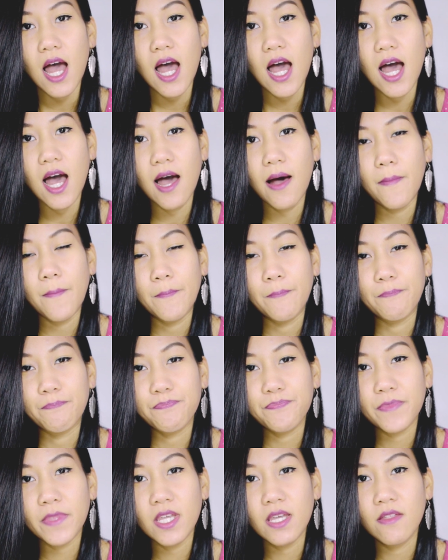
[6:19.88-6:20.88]

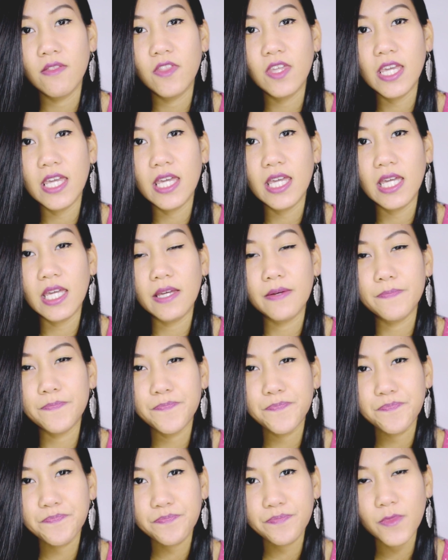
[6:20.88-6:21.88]
um, the
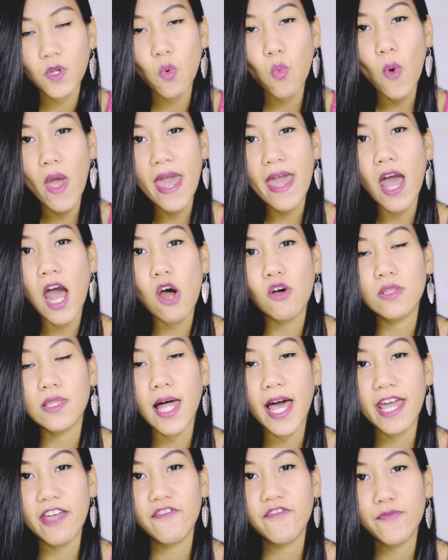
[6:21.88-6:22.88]
way our
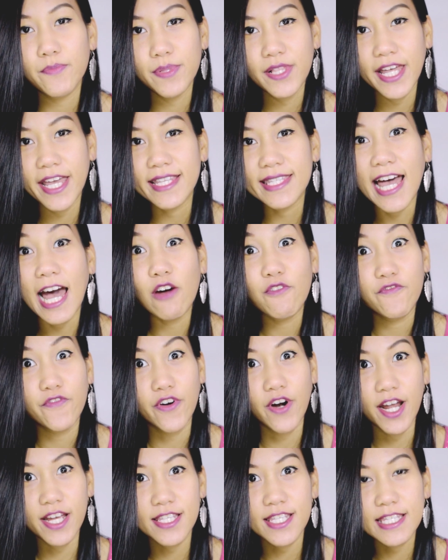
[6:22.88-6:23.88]
life plays out
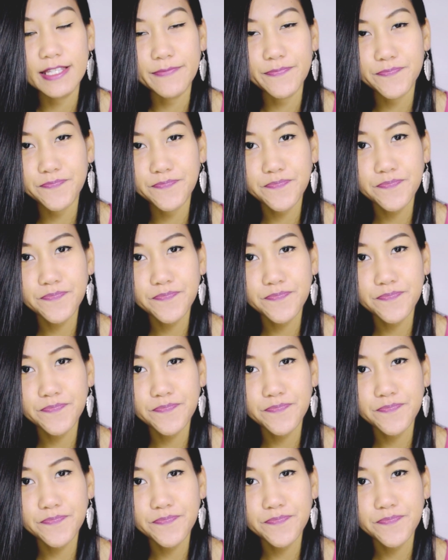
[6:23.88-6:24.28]
for us